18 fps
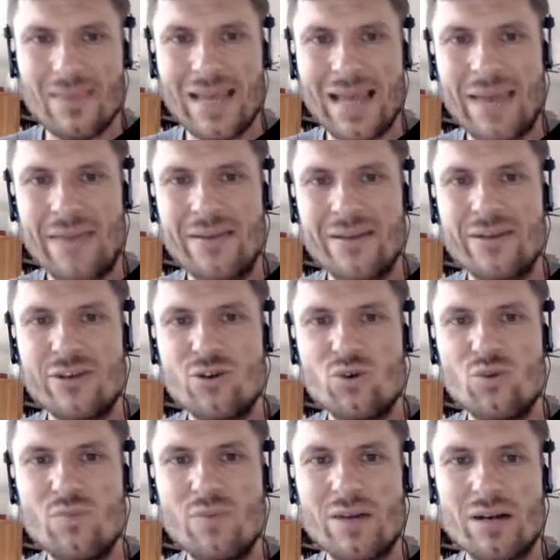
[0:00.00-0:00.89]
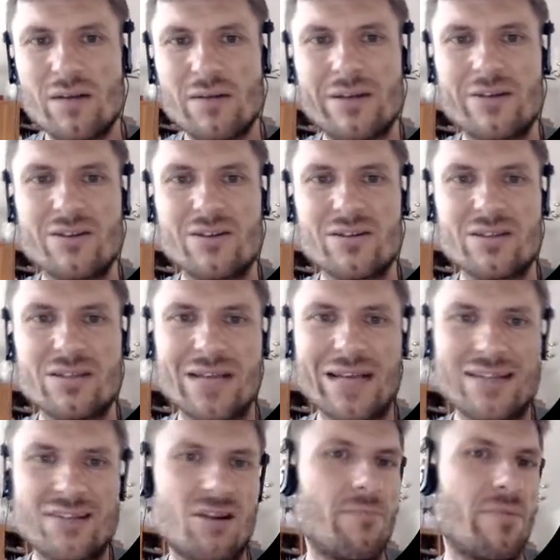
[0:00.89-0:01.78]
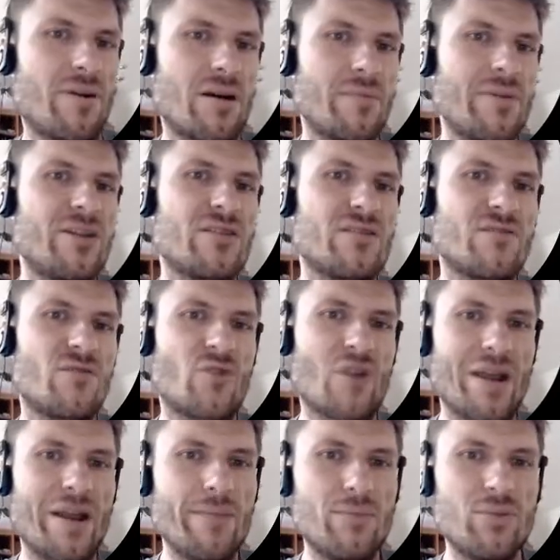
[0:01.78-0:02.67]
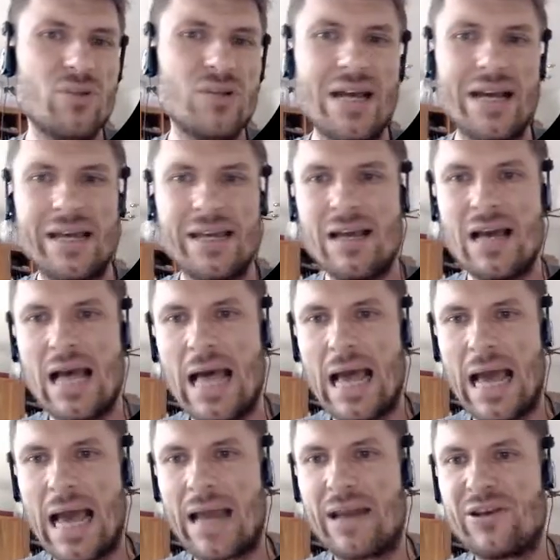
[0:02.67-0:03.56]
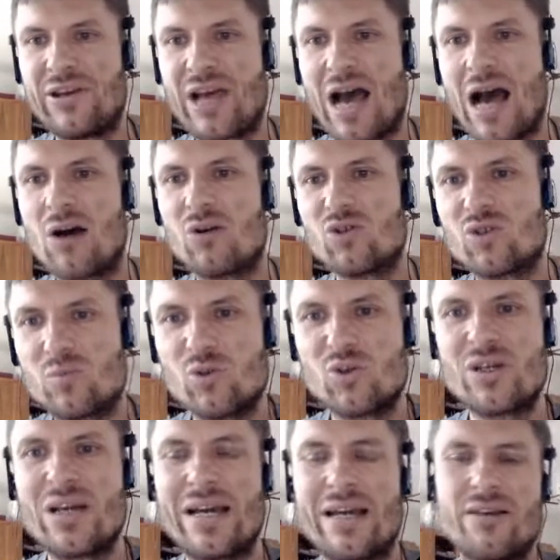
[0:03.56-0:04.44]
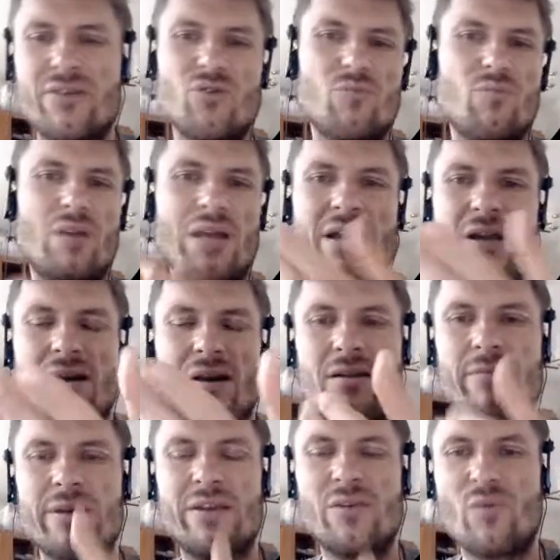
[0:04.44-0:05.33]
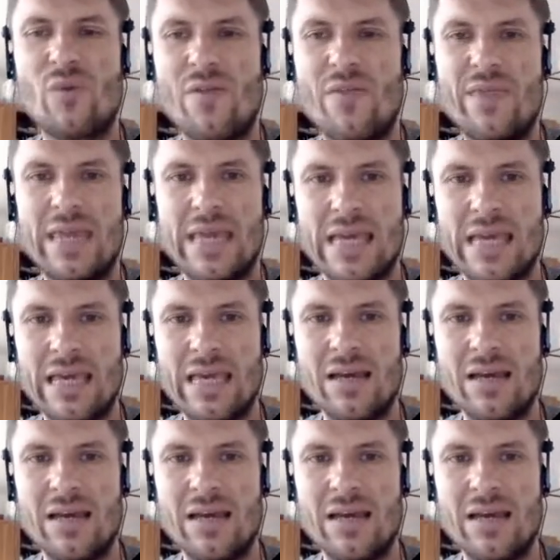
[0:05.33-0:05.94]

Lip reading: and then two parameters, extra parameters for input gain and output gain to play a little bit with the